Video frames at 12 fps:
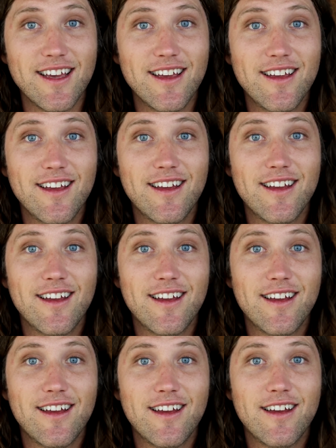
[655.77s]
it.
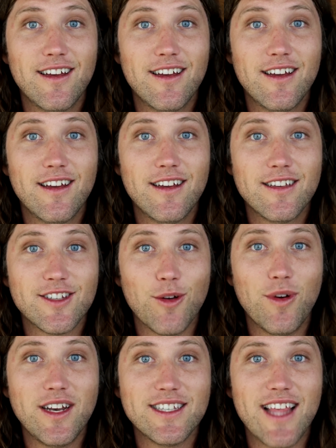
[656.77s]
So
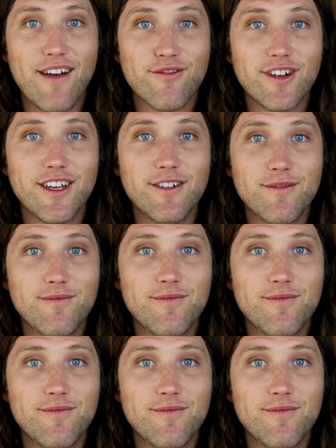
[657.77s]
what is that for you?